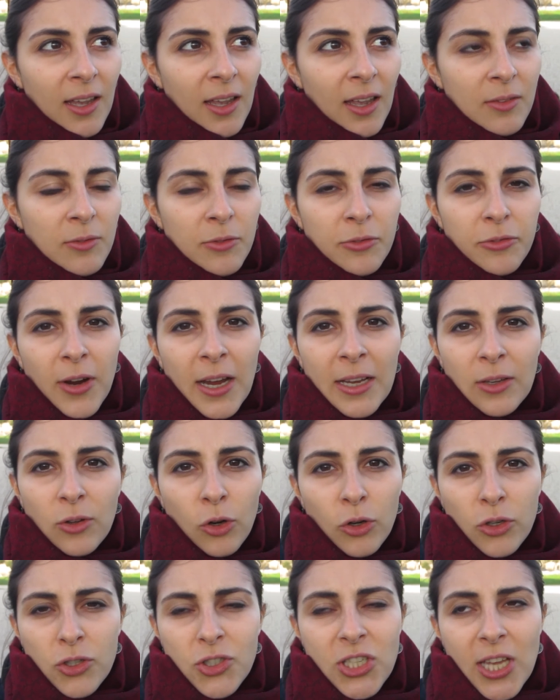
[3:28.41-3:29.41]
and fried
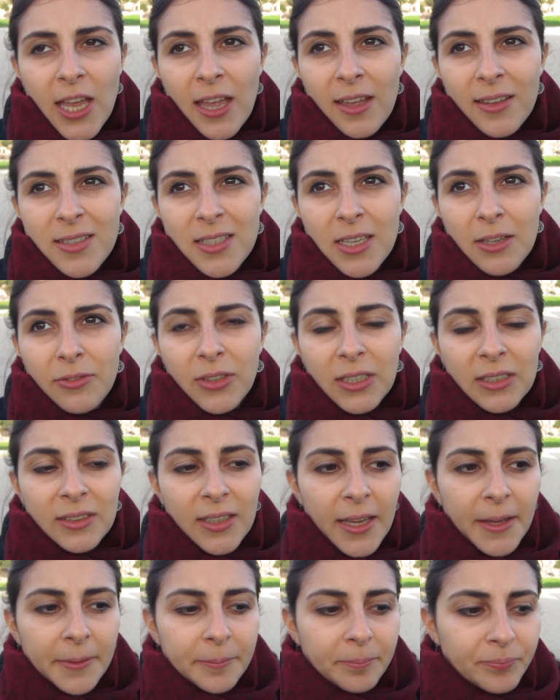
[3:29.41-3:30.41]
courgette, stuff like
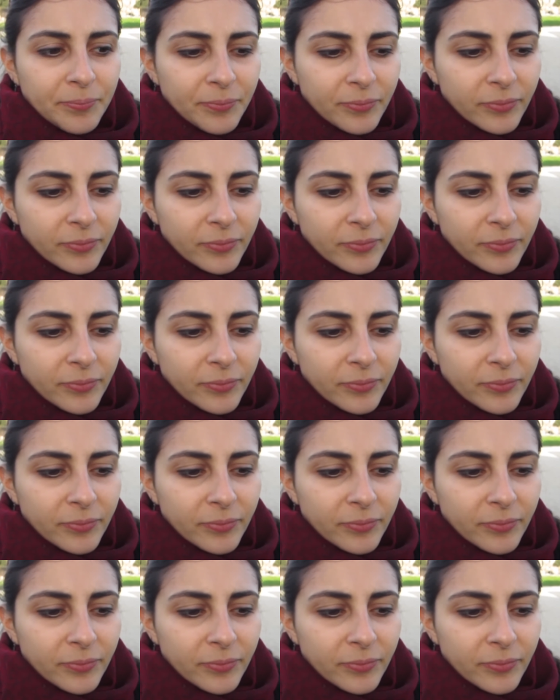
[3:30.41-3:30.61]
that.